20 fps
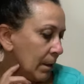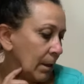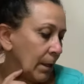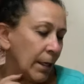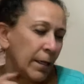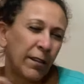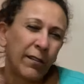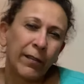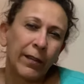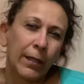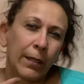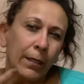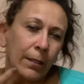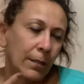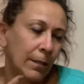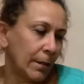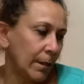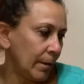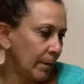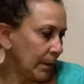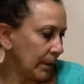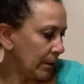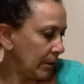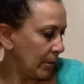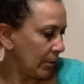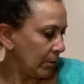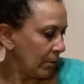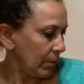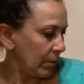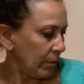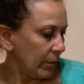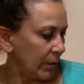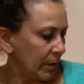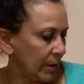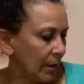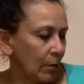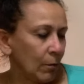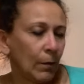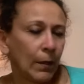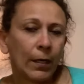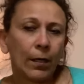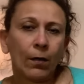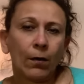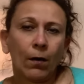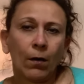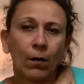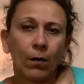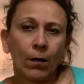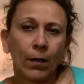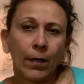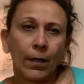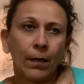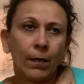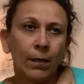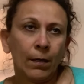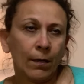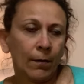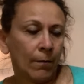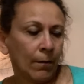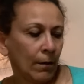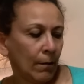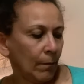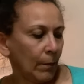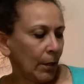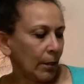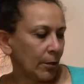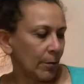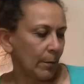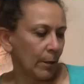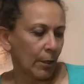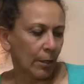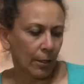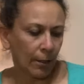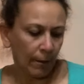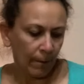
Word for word: I don't think it's going to be do so well on Poshmark.